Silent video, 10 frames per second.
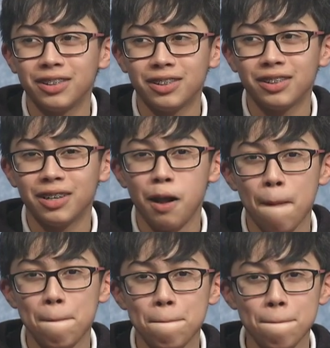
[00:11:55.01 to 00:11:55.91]
pediatrician. I
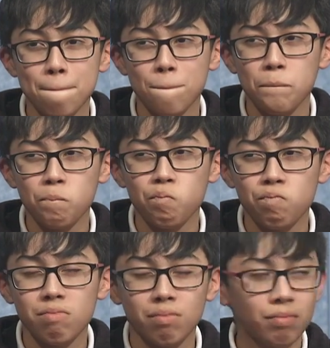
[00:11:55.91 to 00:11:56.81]
remember you mentioning
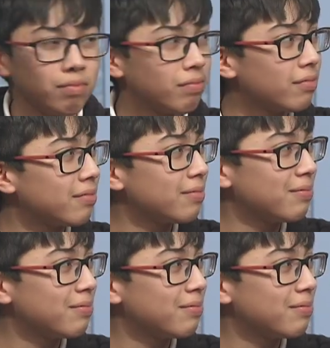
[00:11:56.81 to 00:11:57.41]
that last time, too. Do